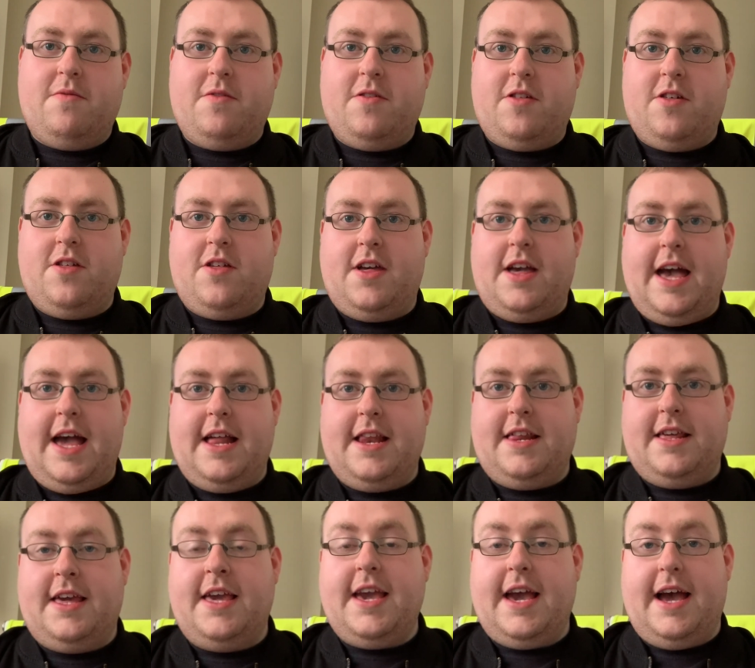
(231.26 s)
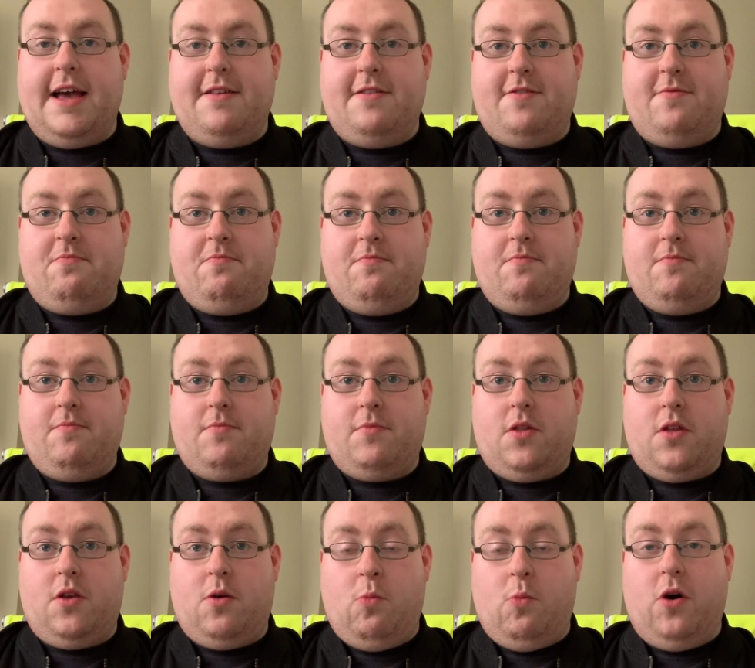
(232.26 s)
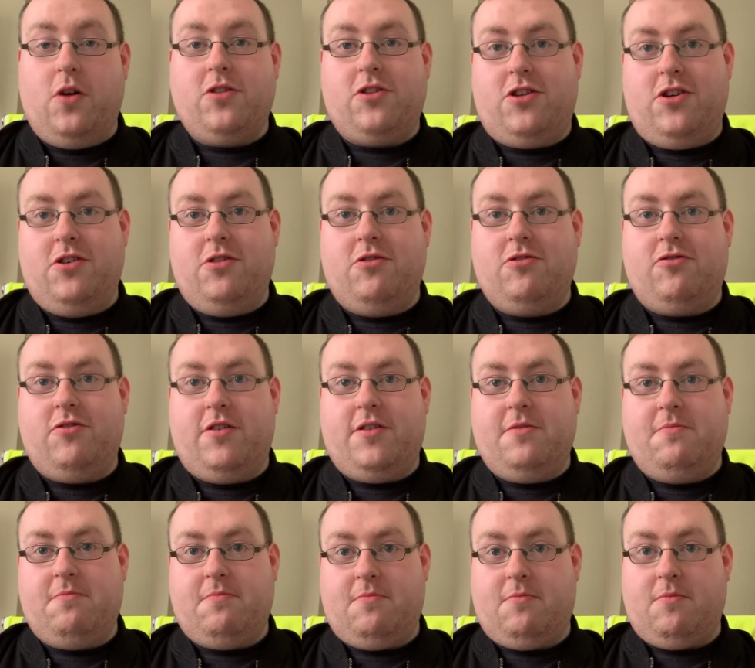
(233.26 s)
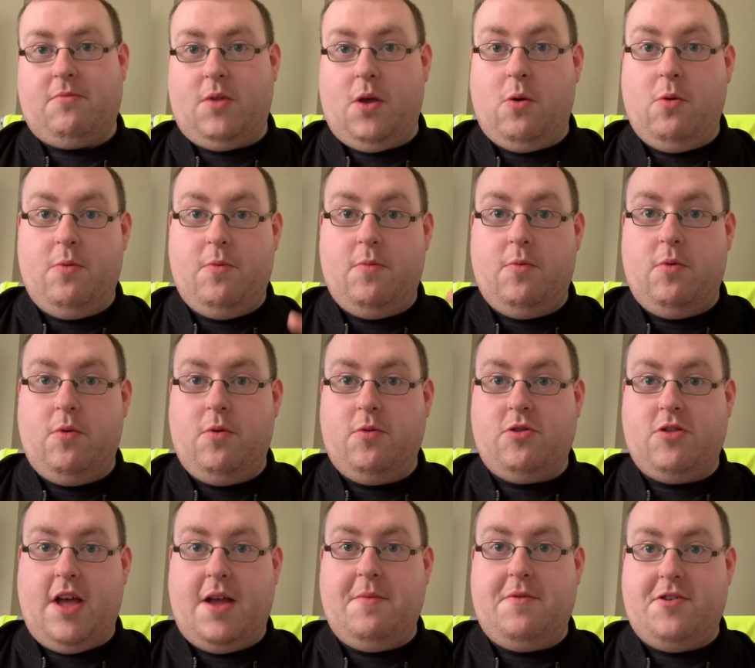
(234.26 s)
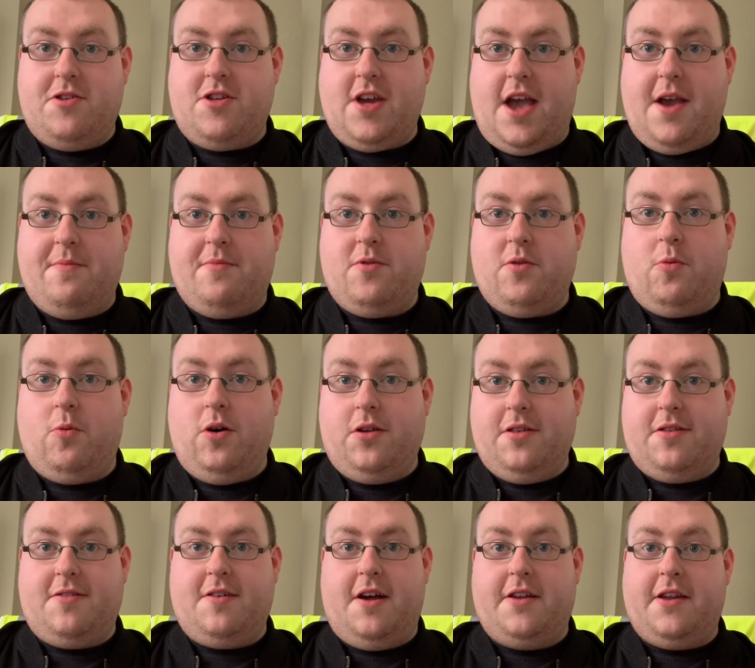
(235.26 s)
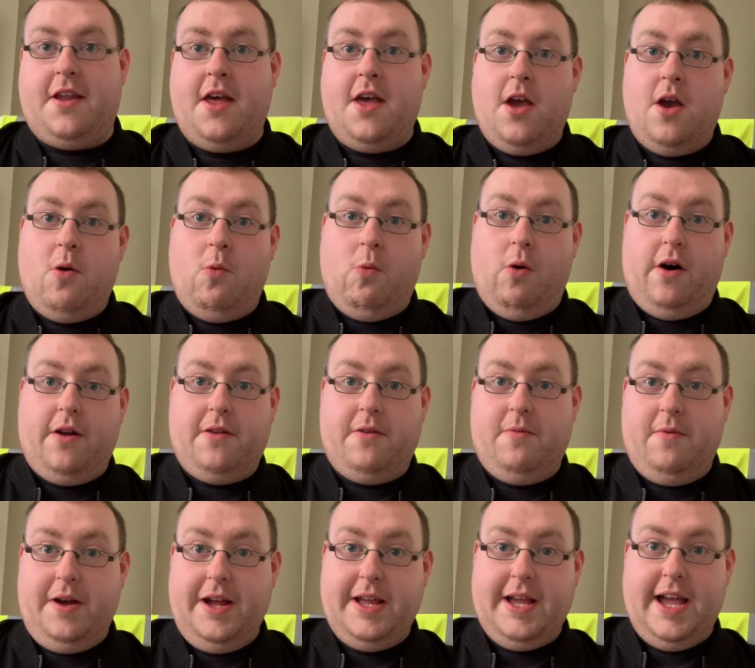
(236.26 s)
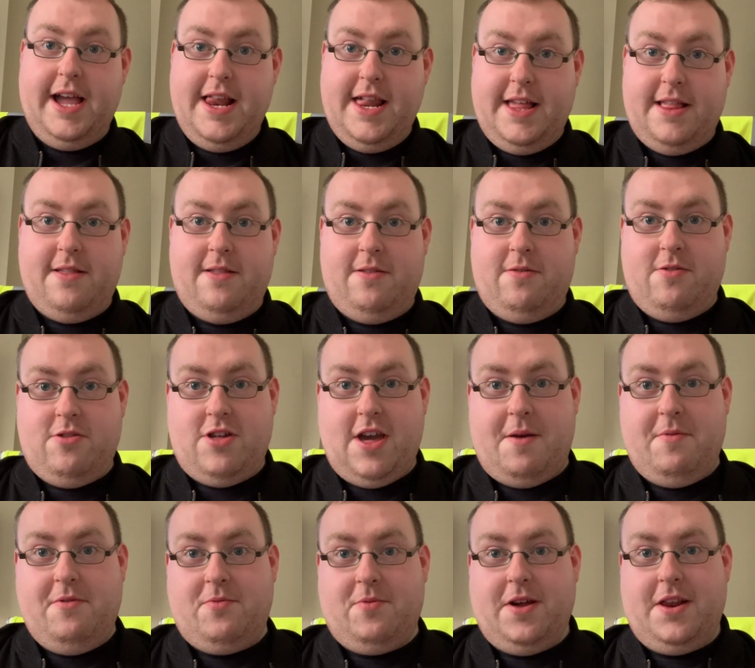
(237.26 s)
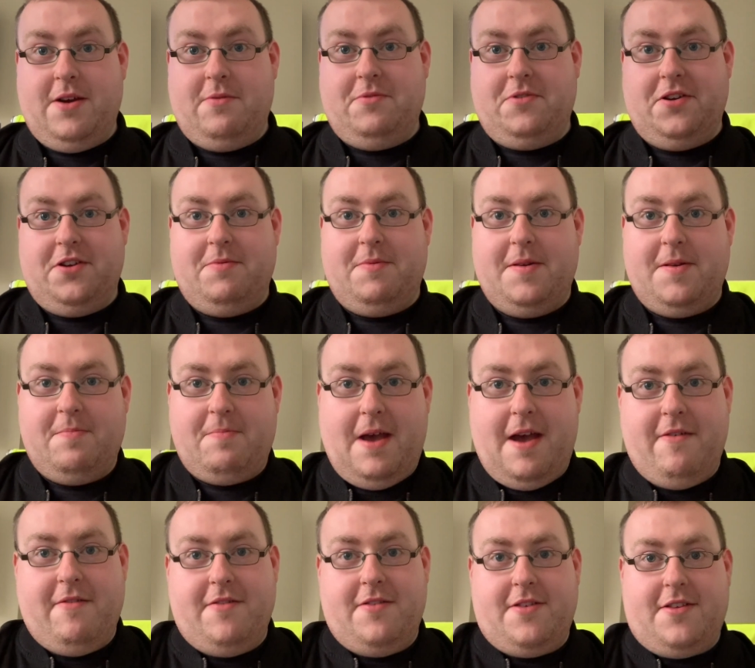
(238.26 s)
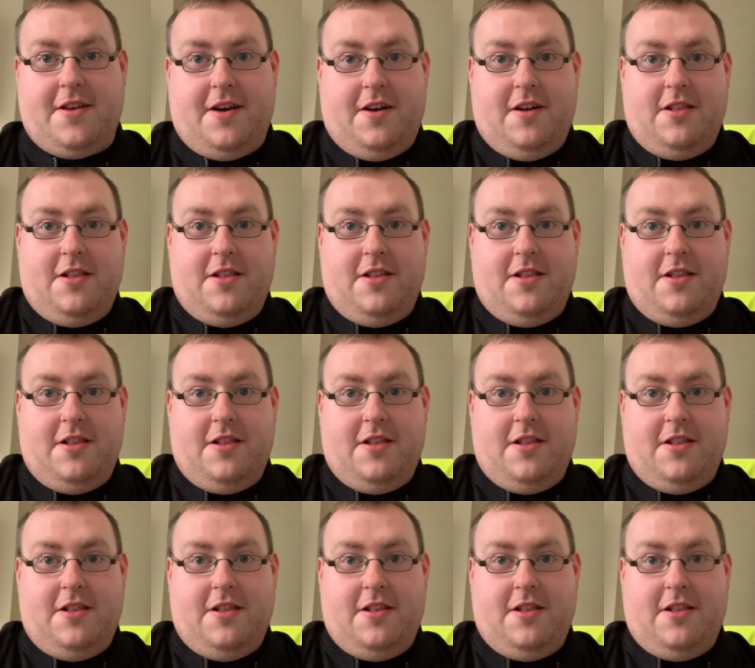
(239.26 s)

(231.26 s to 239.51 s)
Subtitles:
He has one children, name is James, one son, James William Goodman. Parents are